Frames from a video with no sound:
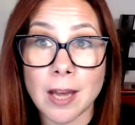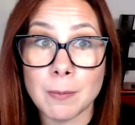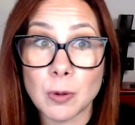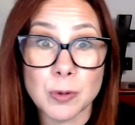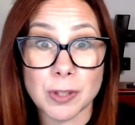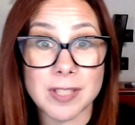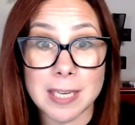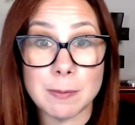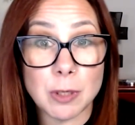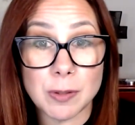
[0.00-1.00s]
also to
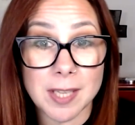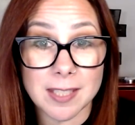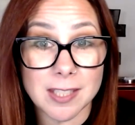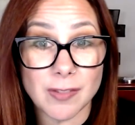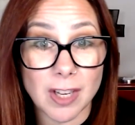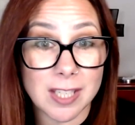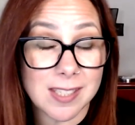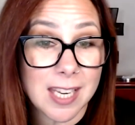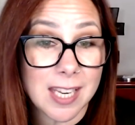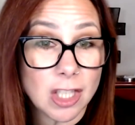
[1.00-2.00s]
keep you satisfied and
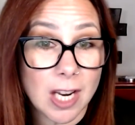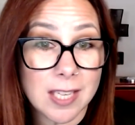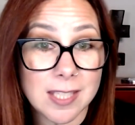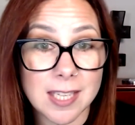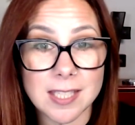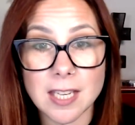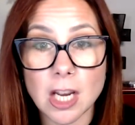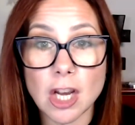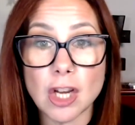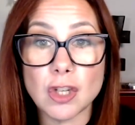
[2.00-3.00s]
satiated.
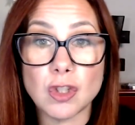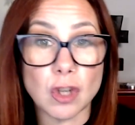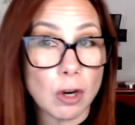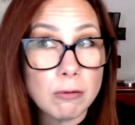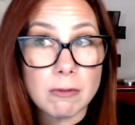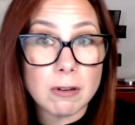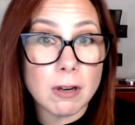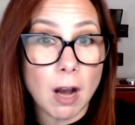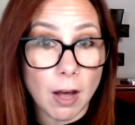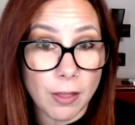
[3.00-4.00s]
Don't
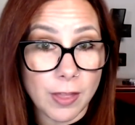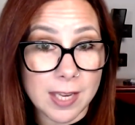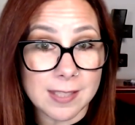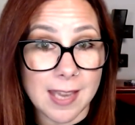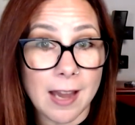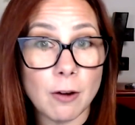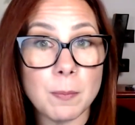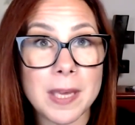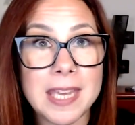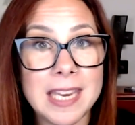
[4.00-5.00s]
cut things out,
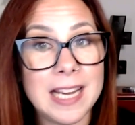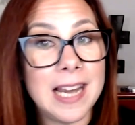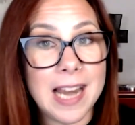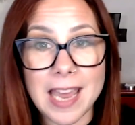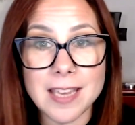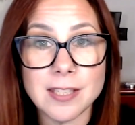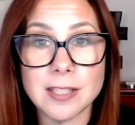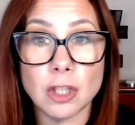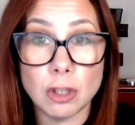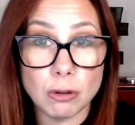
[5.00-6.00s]
but eat less
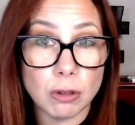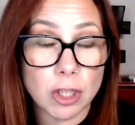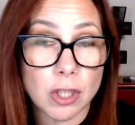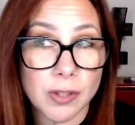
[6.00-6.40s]
nutritious